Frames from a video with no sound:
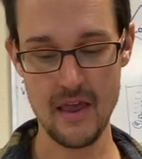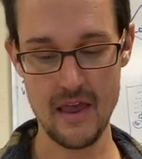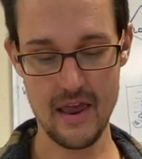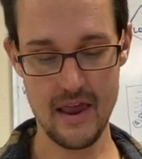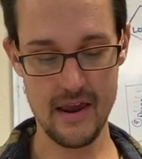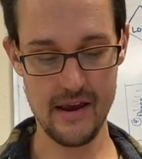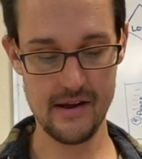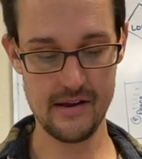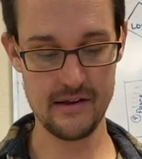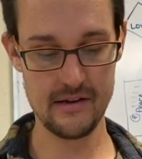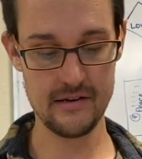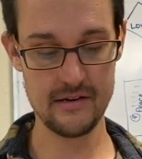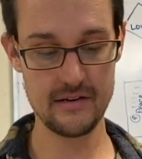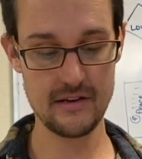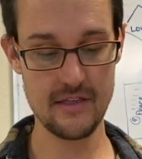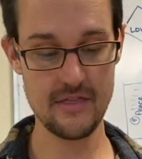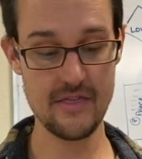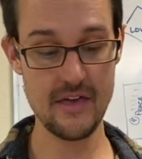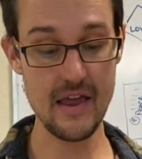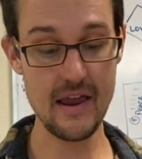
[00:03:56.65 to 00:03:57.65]
And
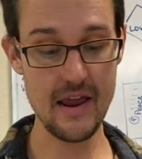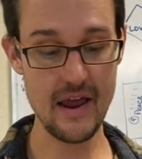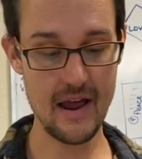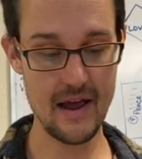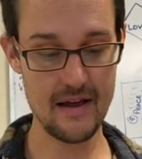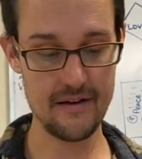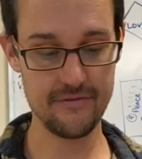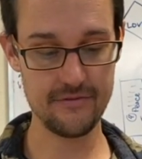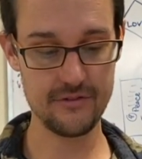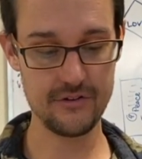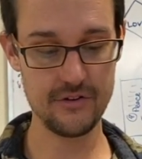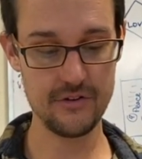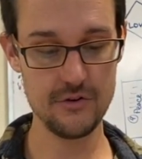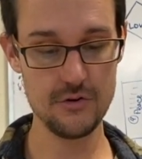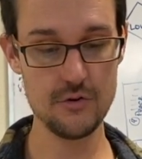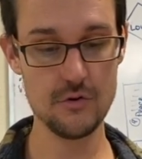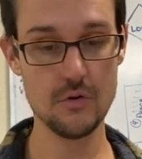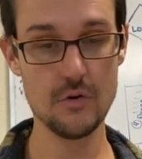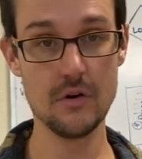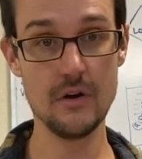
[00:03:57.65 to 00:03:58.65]
they have
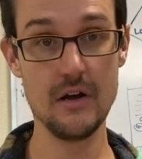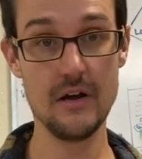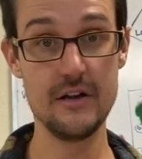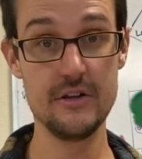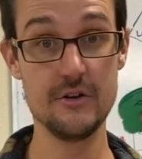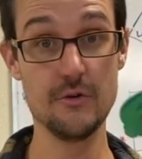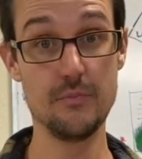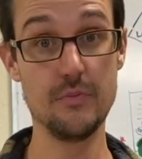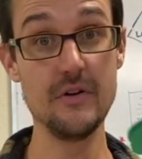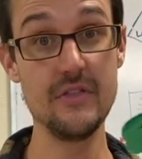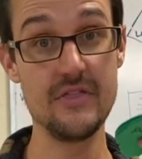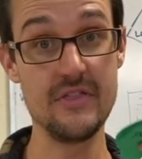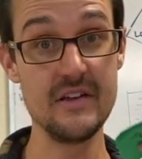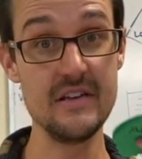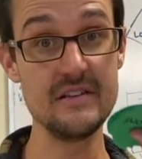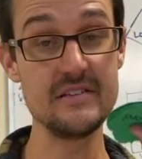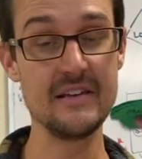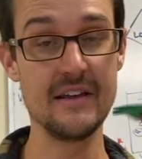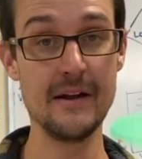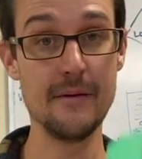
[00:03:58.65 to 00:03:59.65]
to, you'll put
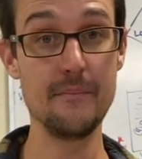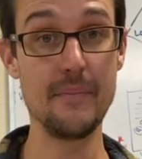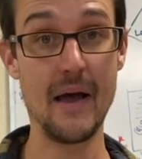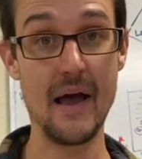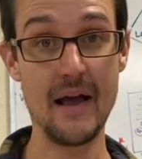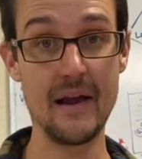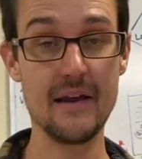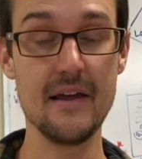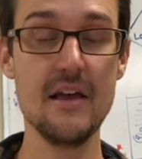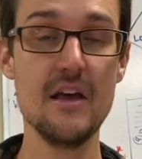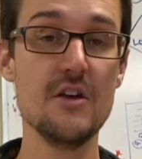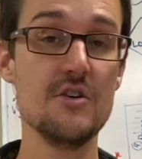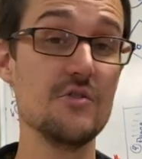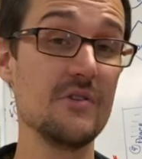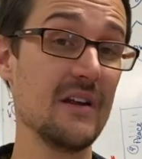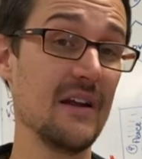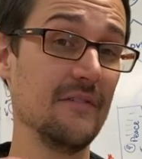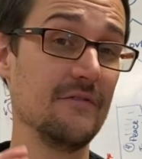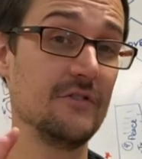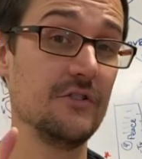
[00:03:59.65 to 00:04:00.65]
these in a bag. You
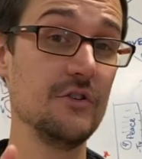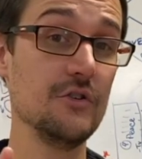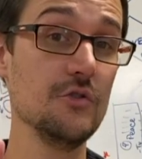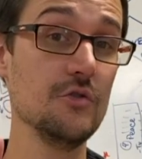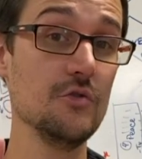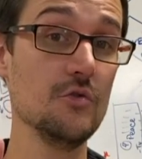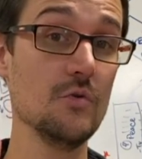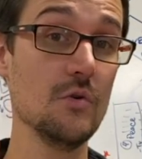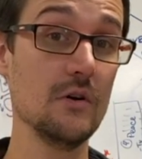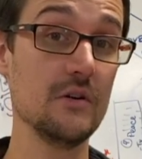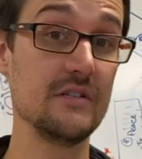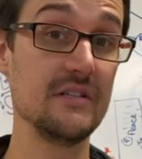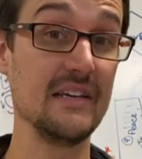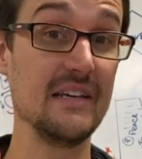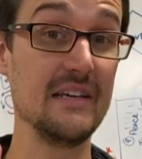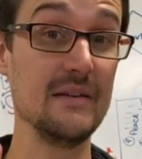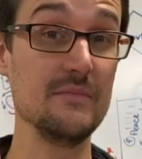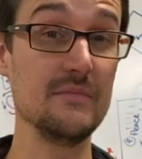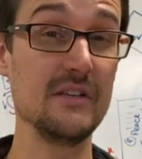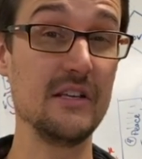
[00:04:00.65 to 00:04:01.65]
can have 2
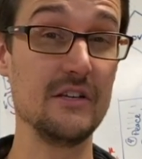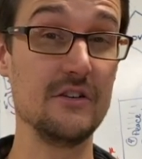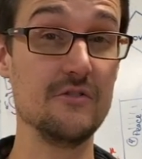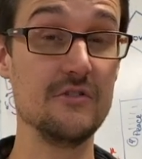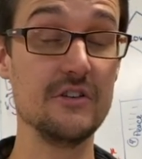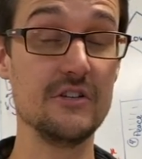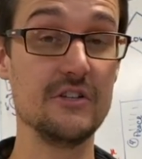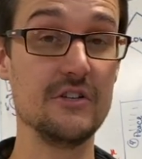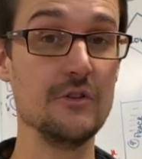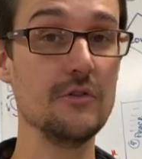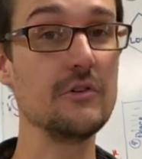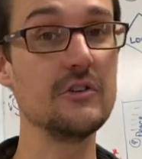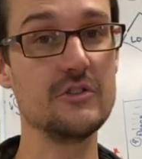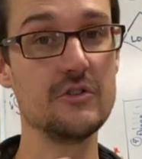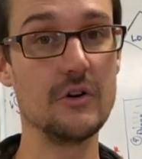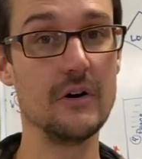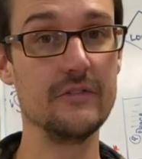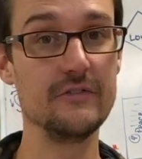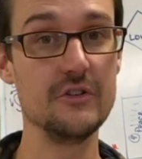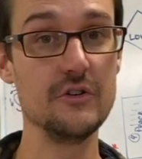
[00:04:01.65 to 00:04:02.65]
teams that do this too, because
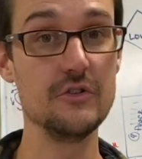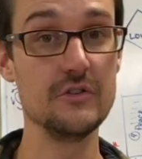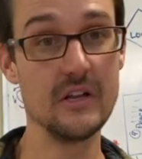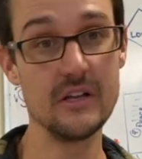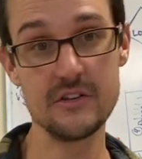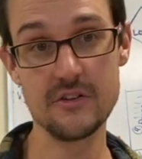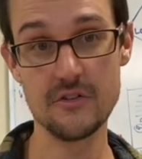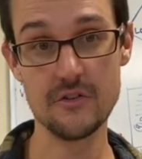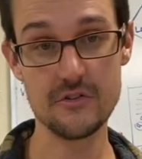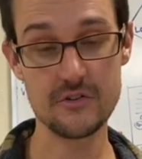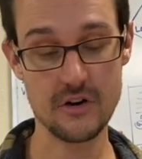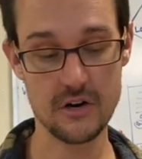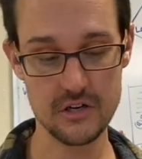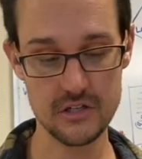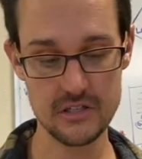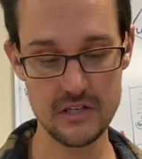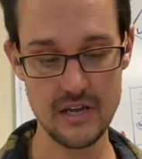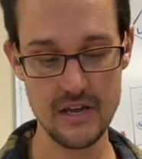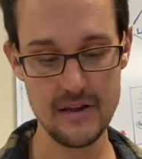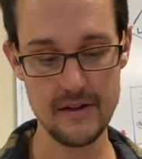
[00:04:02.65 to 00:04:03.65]
you'll have 2 sets of those
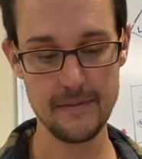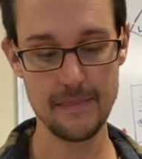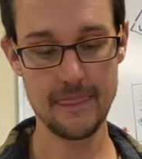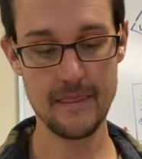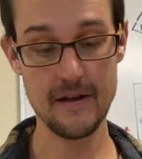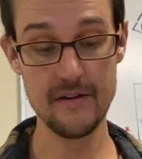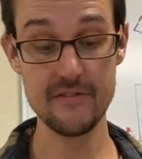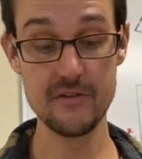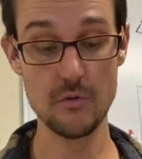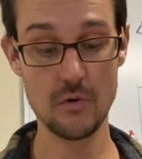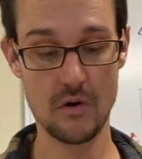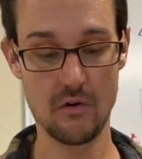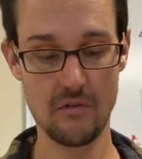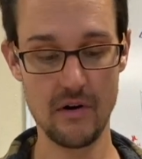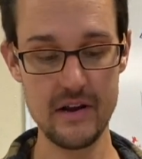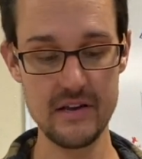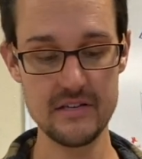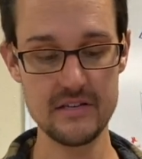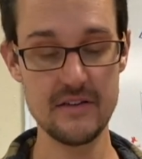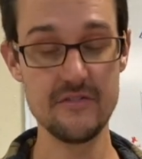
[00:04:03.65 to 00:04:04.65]
cards if you want to
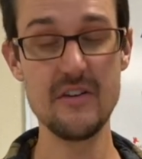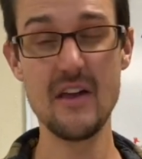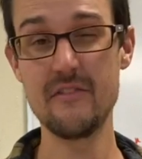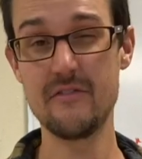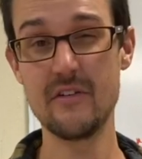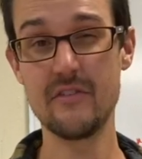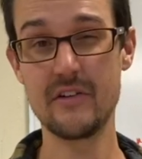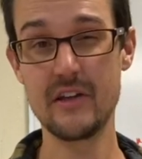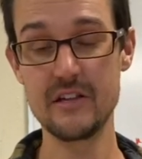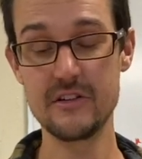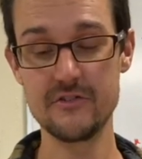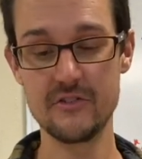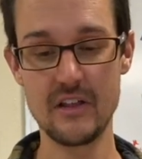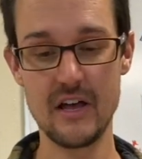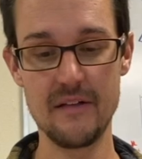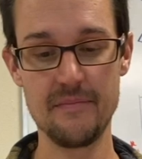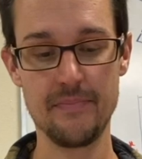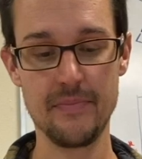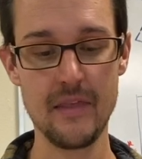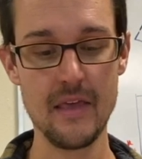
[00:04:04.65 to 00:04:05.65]
race, if you have enough kids for that.